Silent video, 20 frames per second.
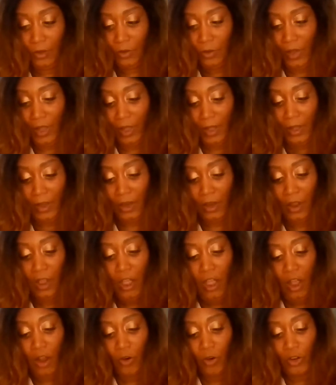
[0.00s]
okay?
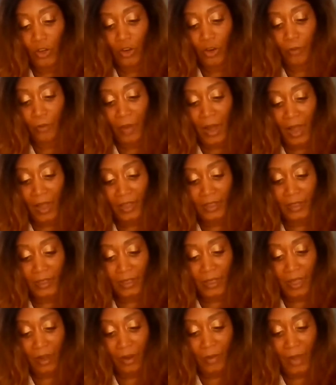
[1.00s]
Or your mindset
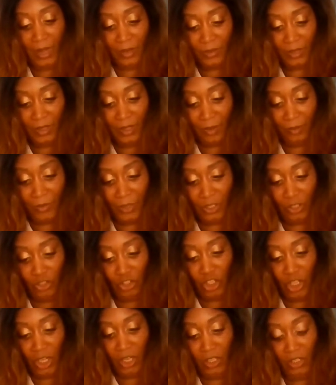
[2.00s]
about something
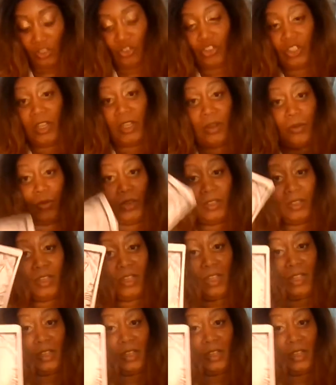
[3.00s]
changed. Yeah, with the